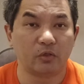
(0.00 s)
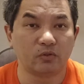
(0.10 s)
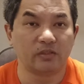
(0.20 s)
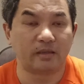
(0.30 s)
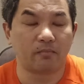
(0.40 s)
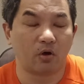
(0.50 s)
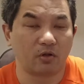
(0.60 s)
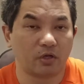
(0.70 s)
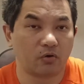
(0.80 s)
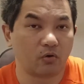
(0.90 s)
using them
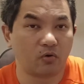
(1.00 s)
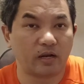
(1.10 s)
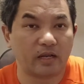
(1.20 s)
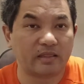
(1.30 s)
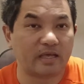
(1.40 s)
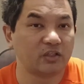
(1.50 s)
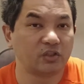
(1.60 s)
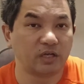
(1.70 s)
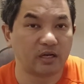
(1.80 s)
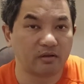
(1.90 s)
on their own and then
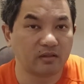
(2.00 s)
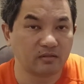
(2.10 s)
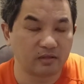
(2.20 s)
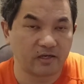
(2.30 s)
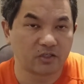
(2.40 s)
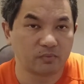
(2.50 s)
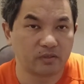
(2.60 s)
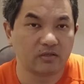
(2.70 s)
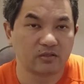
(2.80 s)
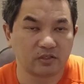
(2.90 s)
sharing their
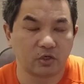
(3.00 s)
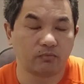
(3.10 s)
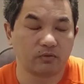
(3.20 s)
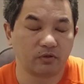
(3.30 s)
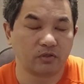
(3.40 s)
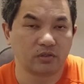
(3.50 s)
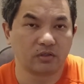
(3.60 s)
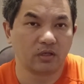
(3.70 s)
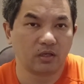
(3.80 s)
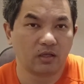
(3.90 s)
experiences and
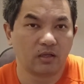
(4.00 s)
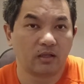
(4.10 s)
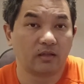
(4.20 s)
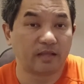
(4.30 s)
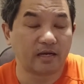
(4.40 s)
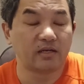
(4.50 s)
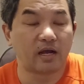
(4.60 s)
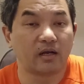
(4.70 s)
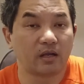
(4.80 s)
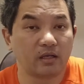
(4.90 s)
observation, that
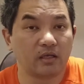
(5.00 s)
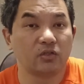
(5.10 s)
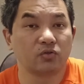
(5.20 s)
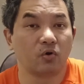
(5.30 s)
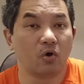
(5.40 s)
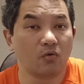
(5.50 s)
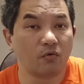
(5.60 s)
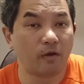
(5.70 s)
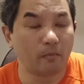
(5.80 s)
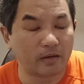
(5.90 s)
data is
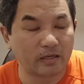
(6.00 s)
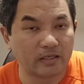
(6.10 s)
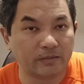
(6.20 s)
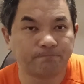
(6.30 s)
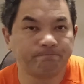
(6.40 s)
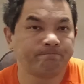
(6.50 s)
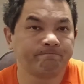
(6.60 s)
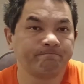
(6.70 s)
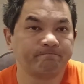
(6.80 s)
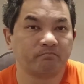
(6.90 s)
overwhelmingly
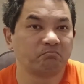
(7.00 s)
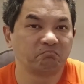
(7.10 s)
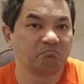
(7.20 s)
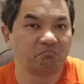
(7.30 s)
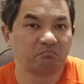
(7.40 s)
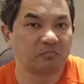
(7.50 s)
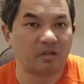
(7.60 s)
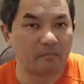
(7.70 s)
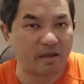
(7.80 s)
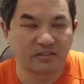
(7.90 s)

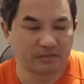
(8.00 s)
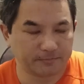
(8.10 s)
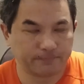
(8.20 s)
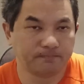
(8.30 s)
amazing.